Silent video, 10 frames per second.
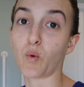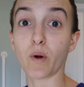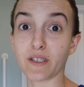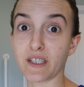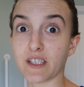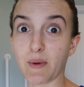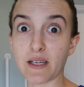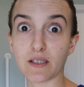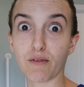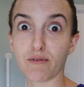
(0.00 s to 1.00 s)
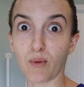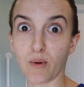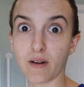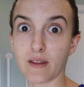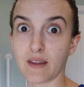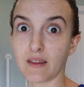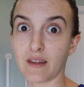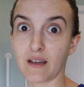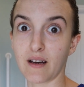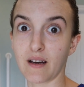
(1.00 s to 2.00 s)
quarantine space for
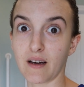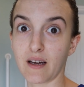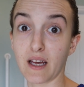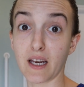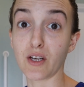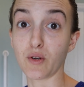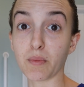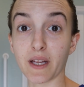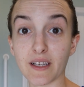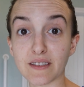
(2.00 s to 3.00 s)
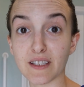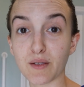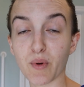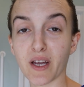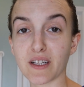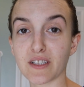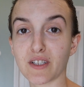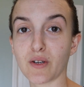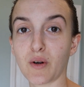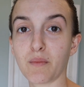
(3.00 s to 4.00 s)
any new plants that you bring into
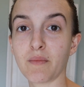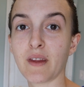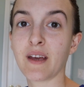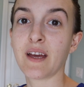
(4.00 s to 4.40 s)
your home.